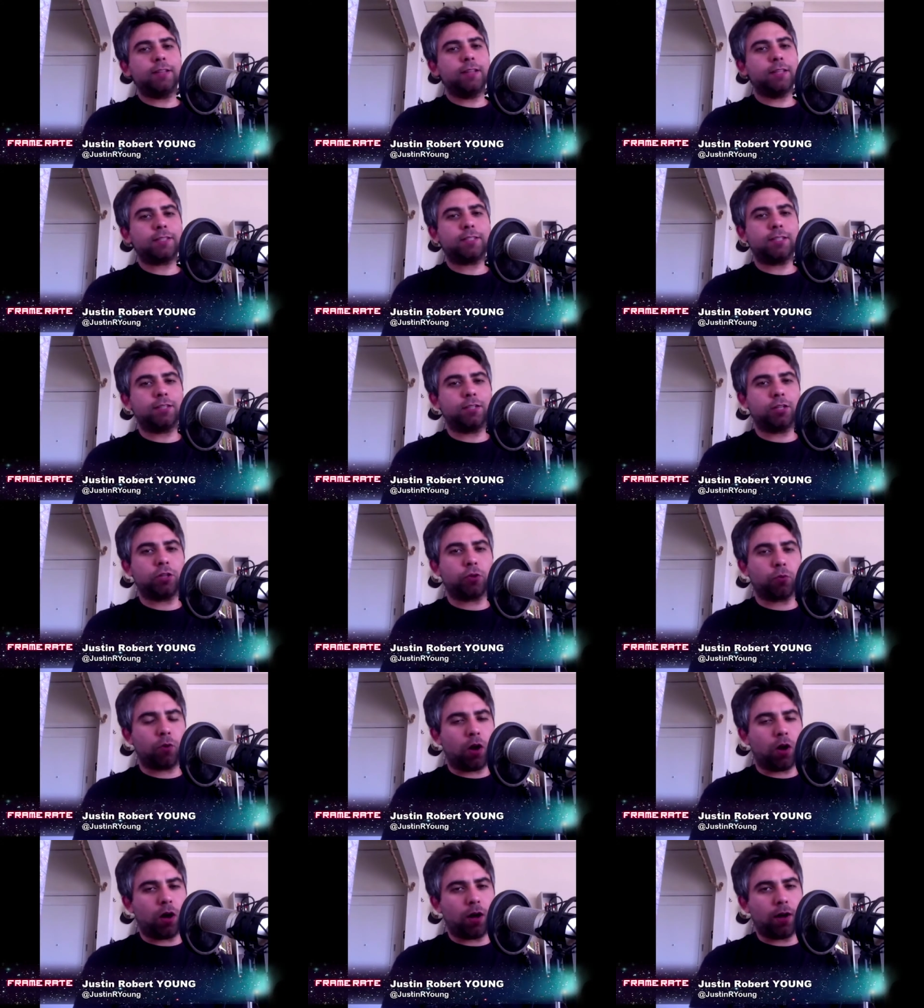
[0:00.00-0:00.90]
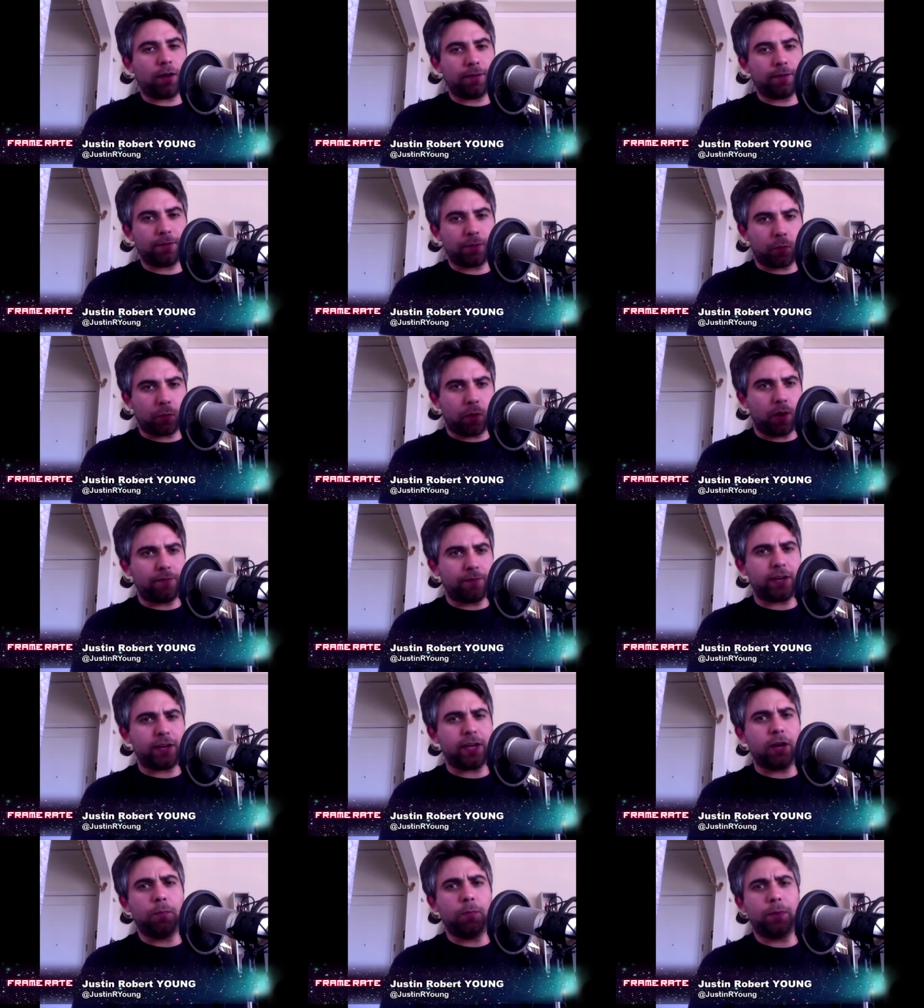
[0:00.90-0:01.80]
I didn't listen to the raw the raw
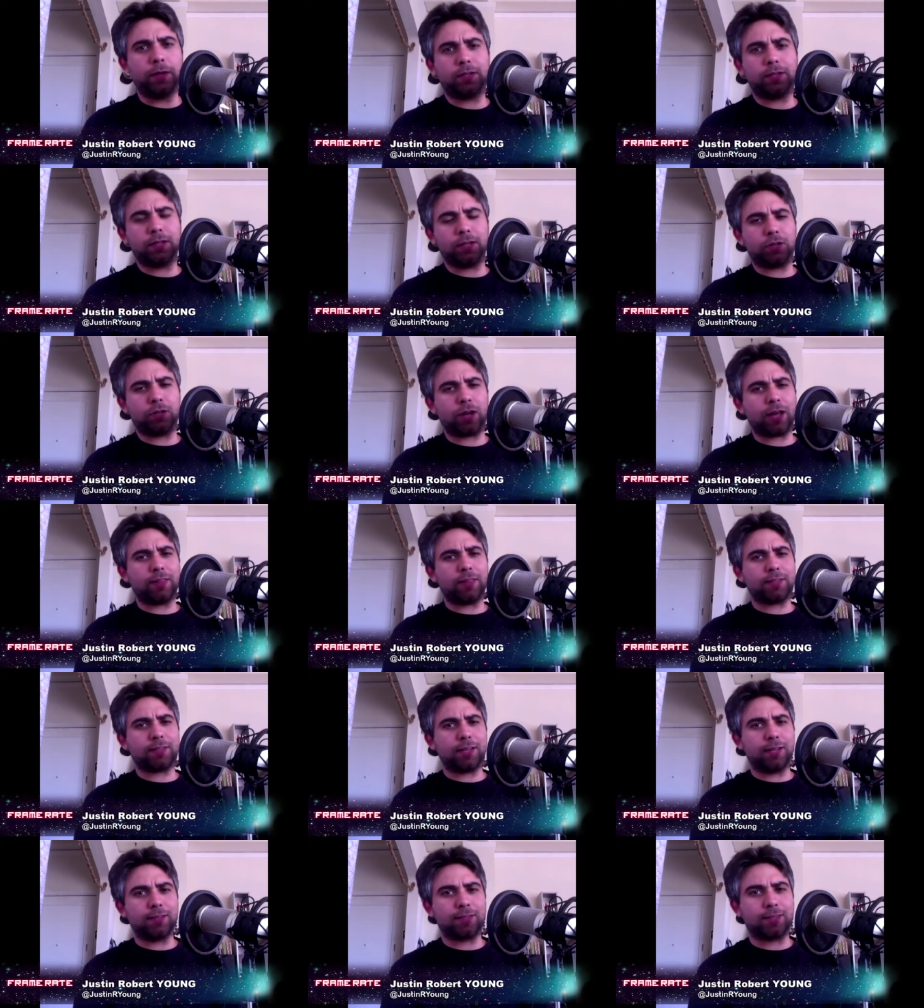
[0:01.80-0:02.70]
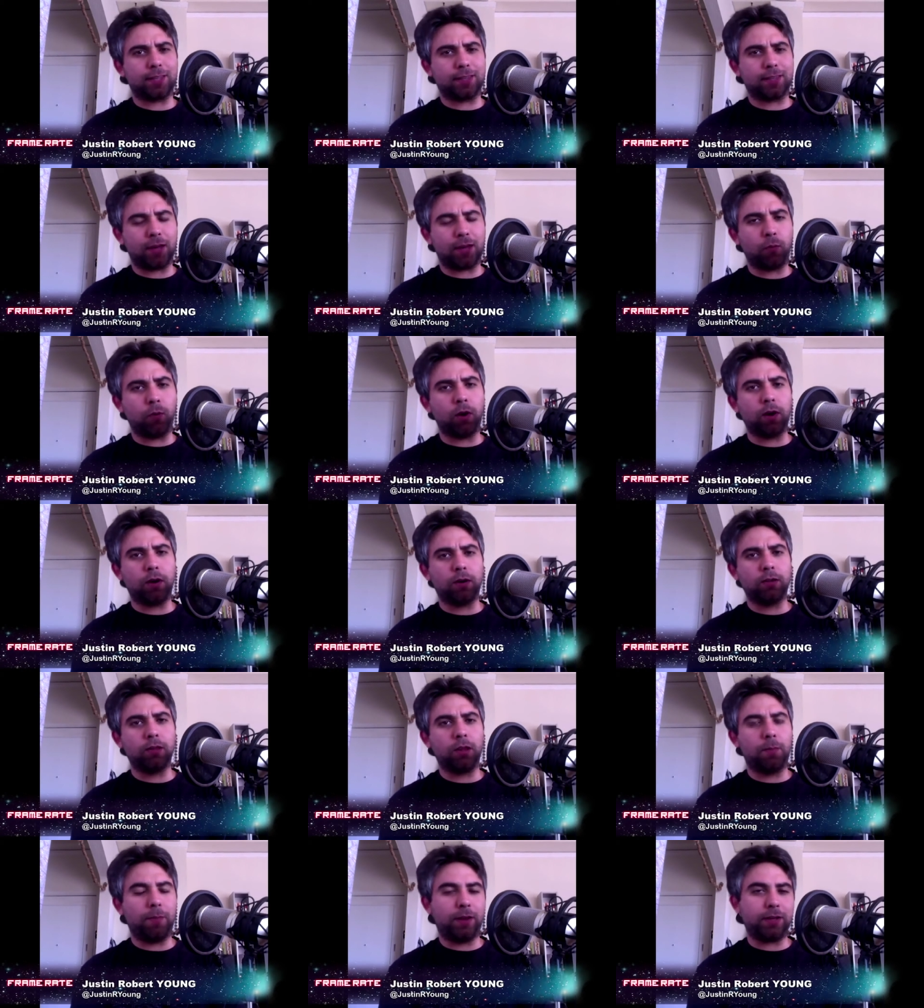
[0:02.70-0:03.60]
video, but did you get the sense that they
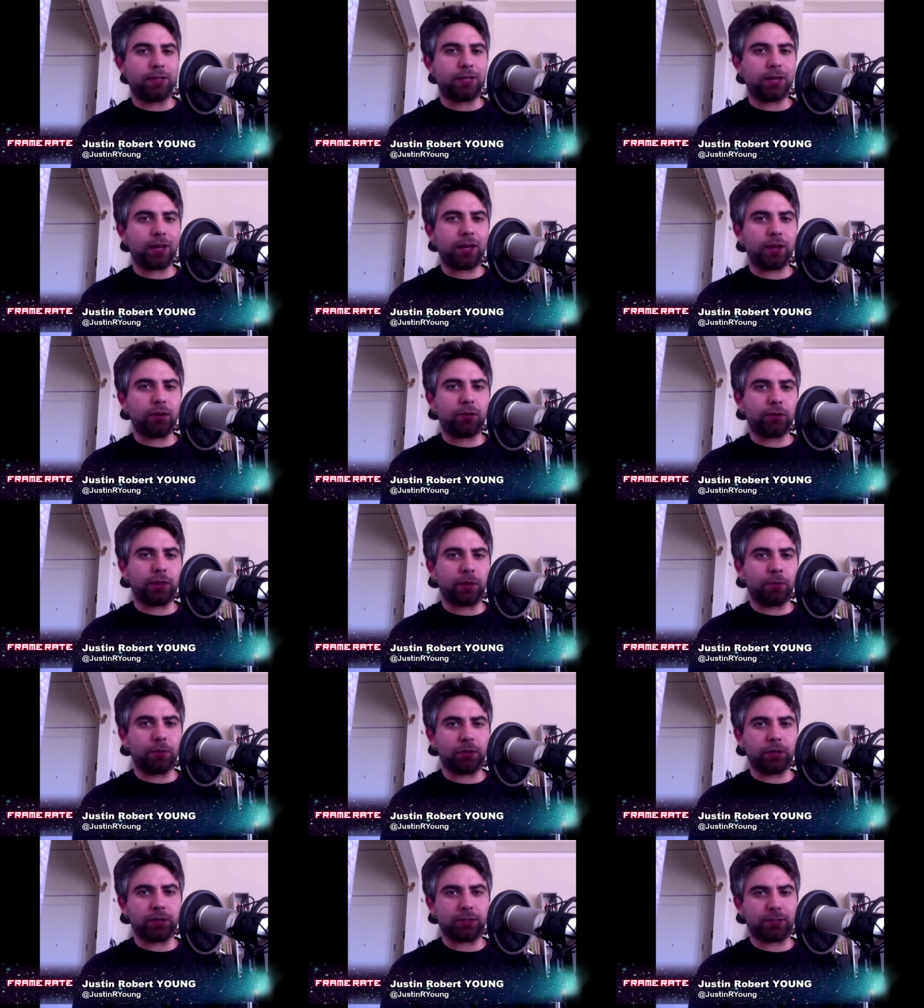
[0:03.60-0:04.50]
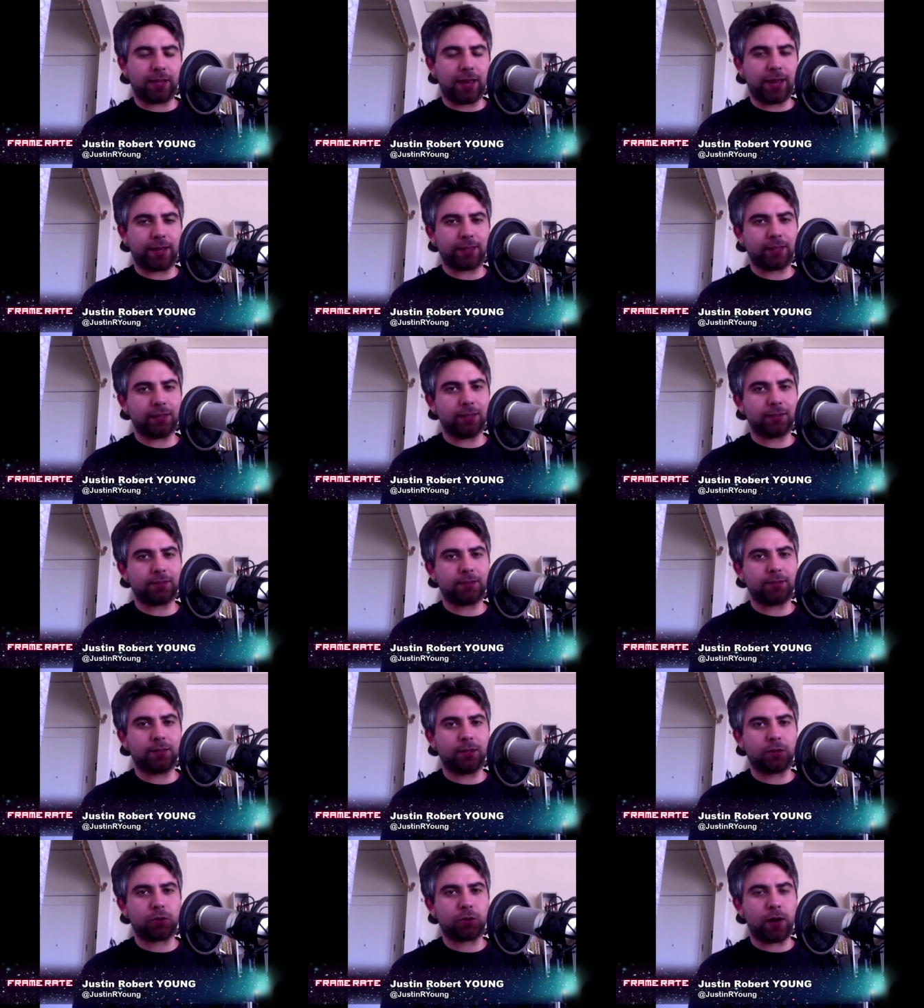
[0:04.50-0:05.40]
were lamenting it, or they were just saying that
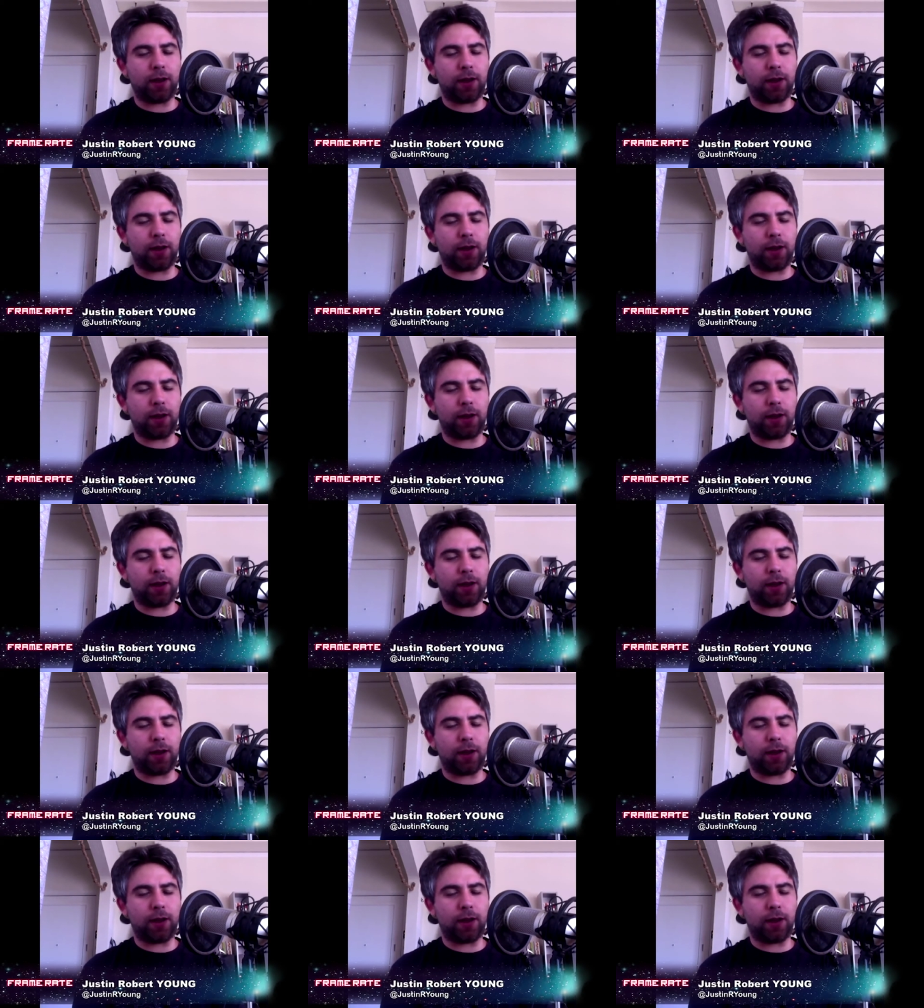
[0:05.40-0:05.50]
this is the